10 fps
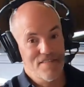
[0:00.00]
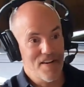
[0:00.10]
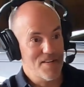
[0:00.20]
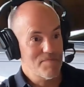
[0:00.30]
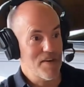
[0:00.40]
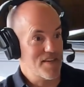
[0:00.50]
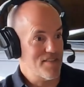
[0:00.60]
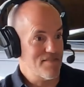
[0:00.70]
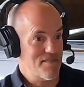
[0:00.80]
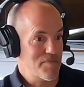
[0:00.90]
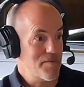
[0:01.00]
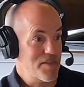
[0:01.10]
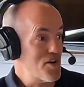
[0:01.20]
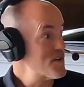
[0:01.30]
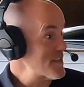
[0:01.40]
Gosh, back in probably
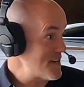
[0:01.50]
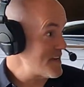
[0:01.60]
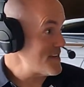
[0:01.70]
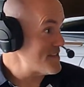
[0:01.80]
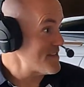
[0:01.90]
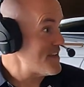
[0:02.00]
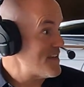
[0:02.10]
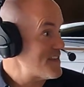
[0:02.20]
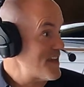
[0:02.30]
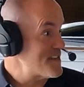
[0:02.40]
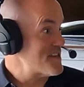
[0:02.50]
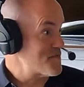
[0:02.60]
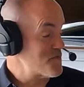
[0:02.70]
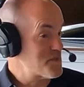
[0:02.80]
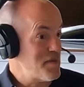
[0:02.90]
the early '90s, yeah. that
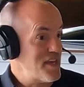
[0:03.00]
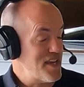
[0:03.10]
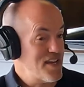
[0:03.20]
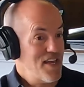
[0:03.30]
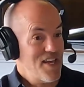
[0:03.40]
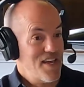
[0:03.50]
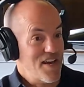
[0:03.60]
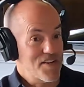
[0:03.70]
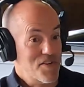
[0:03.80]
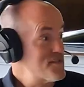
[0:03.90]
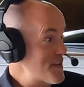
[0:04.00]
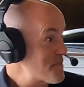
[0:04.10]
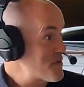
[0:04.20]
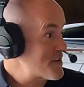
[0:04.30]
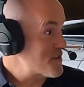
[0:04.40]
decision was made. Uh, turns out a
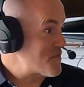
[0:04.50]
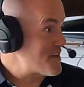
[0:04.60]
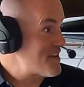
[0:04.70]
pretty good one